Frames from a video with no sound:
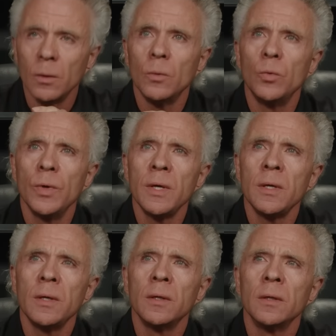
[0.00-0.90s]

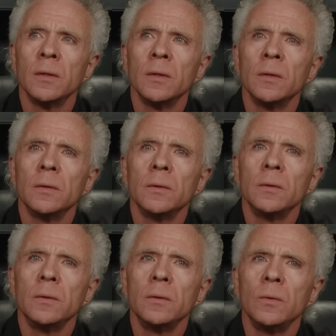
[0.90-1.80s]
we,
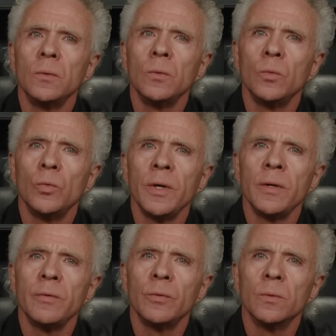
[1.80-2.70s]

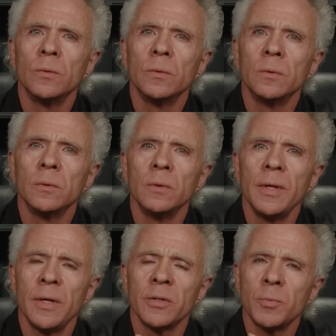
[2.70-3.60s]
we
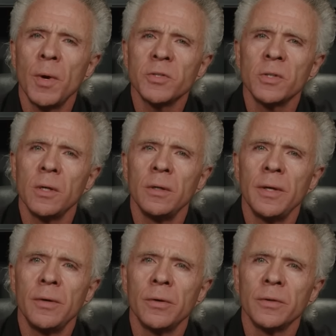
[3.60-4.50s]
especially
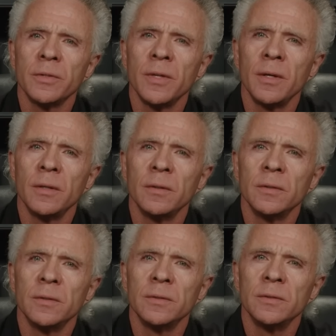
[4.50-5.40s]
leaders, they
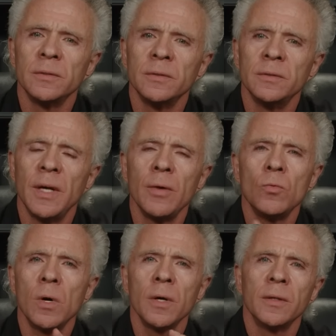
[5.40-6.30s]
they
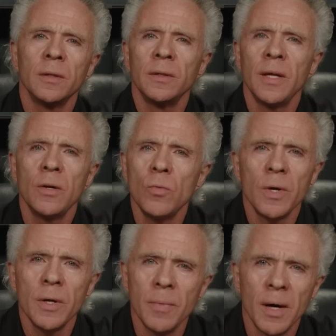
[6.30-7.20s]
want they don't
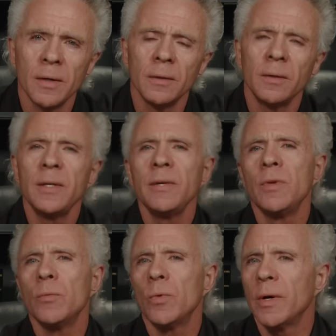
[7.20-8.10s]
want anybody to leave.
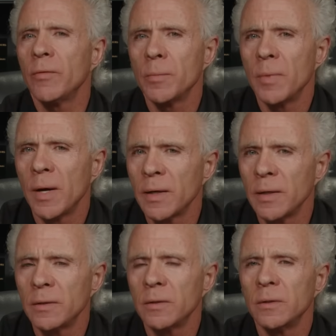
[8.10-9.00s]
They want
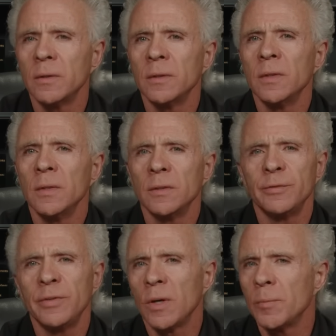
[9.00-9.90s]
everybody to to
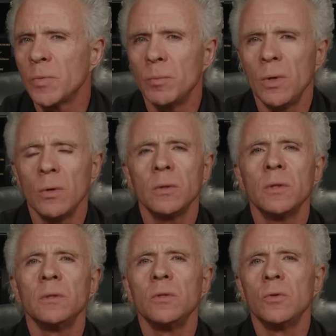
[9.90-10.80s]
fill up the
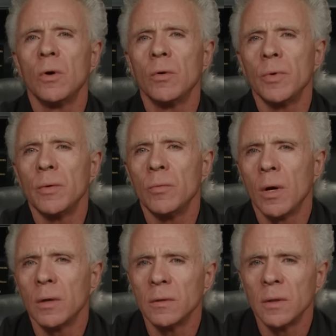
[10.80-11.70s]
building. You know, we
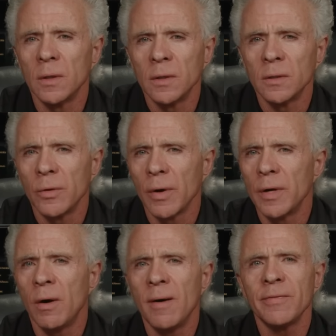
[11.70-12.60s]
want uh,
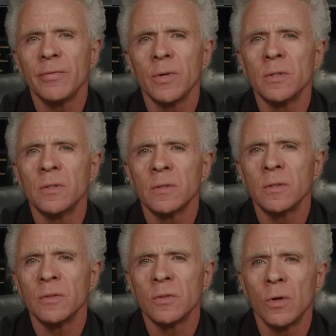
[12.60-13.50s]
great offerings,
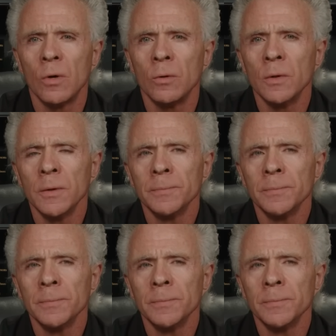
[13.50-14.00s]
and so